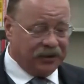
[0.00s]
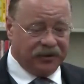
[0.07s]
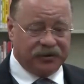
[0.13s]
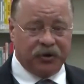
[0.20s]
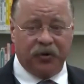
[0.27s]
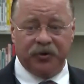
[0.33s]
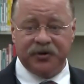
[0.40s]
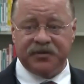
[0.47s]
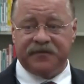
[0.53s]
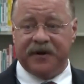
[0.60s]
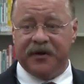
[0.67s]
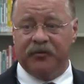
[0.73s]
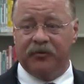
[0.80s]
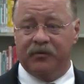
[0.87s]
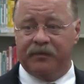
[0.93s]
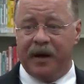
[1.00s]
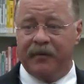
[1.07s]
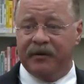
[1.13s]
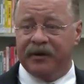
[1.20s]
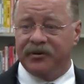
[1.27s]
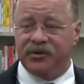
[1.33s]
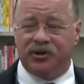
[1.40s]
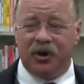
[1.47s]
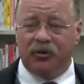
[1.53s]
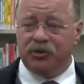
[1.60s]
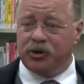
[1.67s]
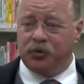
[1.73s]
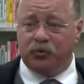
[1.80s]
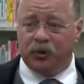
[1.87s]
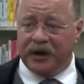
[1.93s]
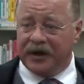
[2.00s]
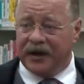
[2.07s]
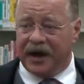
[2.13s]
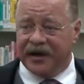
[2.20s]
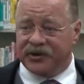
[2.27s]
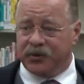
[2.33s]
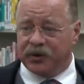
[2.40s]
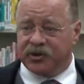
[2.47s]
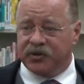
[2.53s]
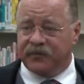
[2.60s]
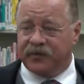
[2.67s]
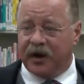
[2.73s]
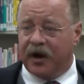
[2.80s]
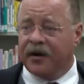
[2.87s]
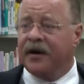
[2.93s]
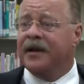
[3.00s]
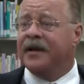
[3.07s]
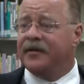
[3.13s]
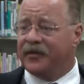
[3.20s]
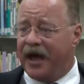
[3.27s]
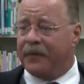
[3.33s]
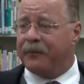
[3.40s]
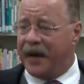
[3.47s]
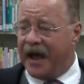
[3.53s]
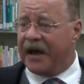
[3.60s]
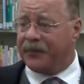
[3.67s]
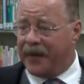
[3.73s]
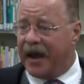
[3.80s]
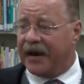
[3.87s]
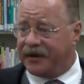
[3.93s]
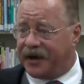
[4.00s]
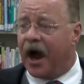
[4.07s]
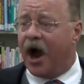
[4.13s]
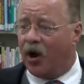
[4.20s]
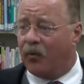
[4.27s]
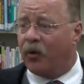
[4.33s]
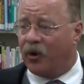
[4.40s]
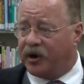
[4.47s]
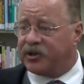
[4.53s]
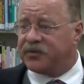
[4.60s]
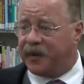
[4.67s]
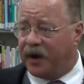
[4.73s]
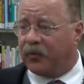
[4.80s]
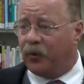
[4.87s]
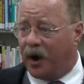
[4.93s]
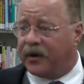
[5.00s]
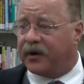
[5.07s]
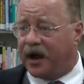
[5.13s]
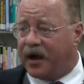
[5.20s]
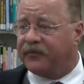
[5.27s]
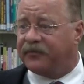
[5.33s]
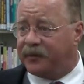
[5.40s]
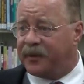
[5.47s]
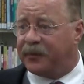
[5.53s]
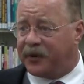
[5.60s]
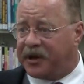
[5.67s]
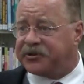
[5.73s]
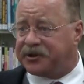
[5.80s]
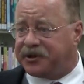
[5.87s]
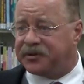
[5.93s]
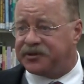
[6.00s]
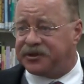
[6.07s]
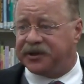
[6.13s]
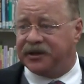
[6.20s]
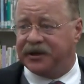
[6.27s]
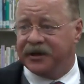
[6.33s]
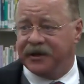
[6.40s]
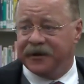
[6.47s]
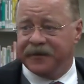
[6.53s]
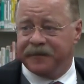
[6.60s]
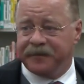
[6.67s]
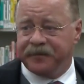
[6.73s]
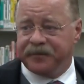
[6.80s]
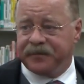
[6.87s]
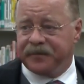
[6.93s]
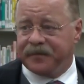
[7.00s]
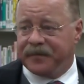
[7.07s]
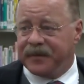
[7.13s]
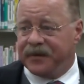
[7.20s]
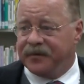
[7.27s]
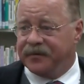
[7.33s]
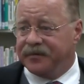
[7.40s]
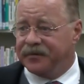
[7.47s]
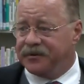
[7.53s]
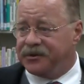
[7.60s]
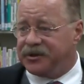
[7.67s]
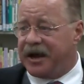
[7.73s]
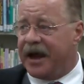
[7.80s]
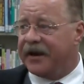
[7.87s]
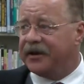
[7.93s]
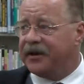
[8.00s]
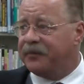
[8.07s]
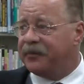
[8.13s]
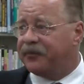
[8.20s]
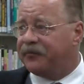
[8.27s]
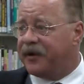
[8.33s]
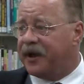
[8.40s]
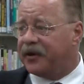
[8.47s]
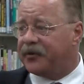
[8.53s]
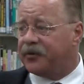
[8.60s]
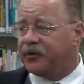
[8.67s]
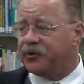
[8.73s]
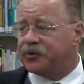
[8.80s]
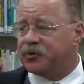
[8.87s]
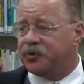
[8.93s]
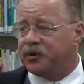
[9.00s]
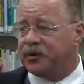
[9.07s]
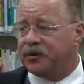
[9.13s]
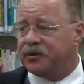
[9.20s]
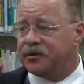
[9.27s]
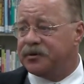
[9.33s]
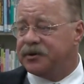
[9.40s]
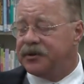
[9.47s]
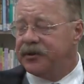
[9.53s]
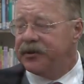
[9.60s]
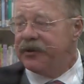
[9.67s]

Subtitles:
He told his fellow Republicans, don't you realize what you've done? That madman cowboy is but one life from the presidency. Sadly prophetic, those words.